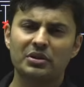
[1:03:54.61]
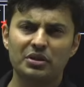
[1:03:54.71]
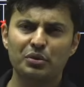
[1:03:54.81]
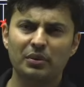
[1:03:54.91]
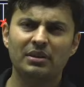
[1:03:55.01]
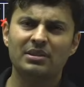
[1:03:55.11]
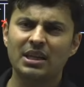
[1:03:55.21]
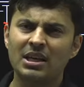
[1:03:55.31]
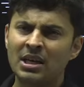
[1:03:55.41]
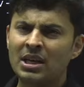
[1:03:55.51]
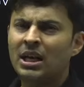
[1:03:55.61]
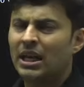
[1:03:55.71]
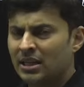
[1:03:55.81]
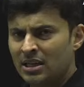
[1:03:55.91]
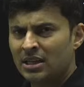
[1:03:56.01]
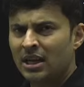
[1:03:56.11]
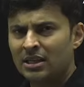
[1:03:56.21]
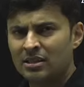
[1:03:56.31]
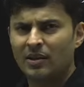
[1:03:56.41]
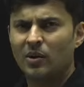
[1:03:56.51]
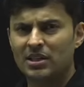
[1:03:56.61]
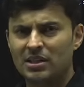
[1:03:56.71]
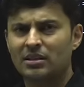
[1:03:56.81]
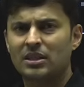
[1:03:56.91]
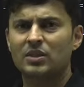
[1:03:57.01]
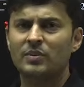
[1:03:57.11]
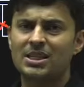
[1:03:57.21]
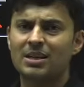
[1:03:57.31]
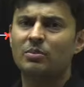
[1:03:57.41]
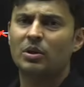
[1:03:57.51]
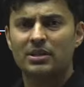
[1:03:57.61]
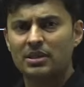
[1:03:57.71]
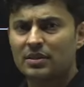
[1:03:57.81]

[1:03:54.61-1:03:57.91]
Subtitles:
you will see energy gets lost in the switching processes.